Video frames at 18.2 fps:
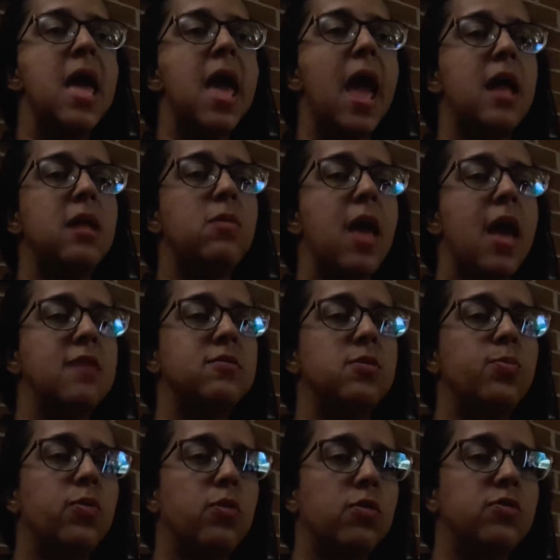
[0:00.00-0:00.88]
And
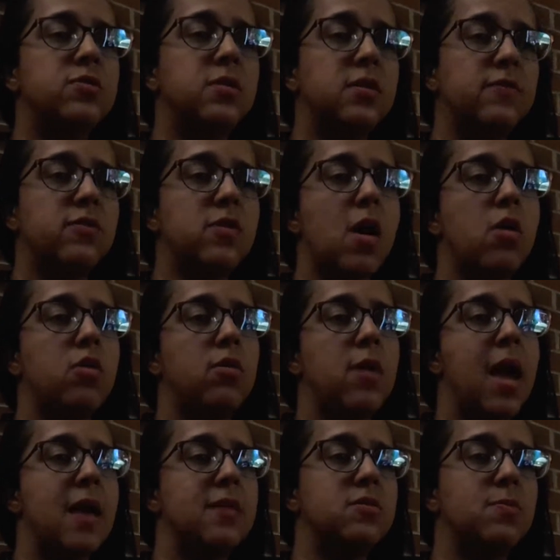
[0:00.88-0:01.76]
as a person of color,
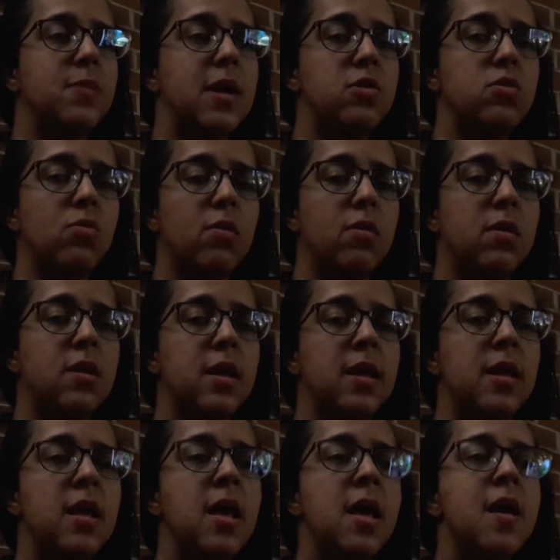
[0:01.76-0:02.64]
as a
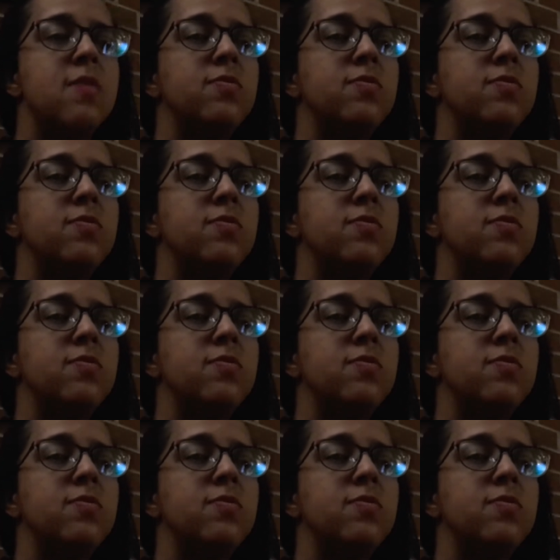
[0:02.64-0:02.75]
minority,